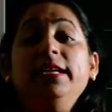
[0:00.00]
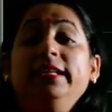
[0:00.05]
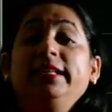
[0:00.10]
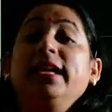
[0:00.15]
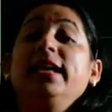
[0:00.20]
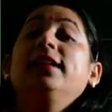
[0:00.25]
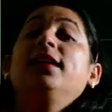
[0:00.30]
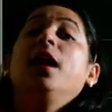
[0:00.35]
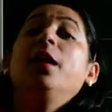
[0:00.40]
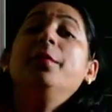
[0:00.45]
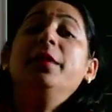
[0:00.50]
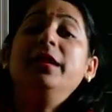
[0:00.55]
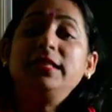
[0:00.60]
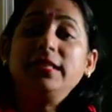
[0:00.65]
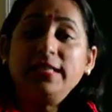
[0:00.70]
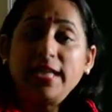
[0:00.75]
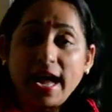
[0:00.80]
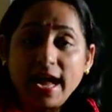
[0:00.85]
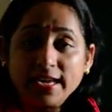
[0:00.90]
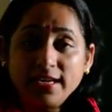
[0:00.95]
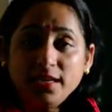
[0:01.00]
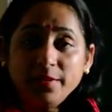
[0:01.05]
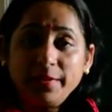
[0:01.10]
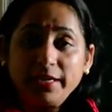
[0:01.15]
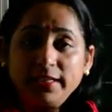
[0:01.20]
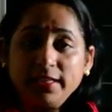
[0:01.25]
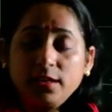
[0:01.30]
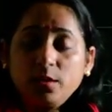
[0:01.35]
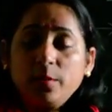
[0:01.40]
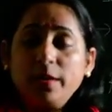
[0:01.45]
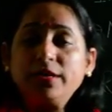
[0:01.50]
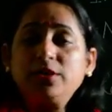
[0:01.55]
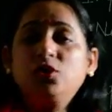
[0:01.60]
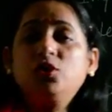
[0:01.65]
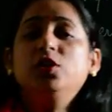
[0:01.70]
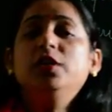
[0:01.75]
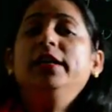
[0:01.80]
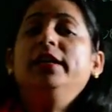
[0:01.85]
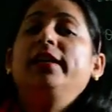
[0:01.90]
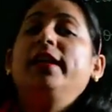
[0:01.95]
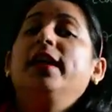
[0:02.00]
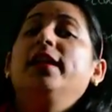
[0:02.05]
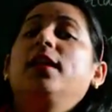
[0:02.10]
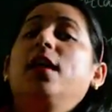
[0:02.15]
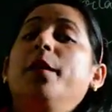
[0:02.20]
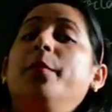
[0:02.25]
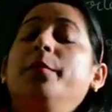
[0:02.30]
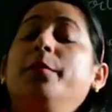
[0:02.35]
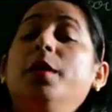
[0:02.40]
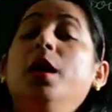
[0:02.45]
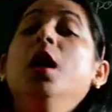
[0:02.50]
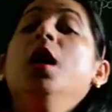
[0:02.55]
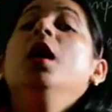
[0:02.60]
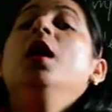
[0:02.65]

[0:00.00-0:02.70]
It can come as a diagrammatic question, it can come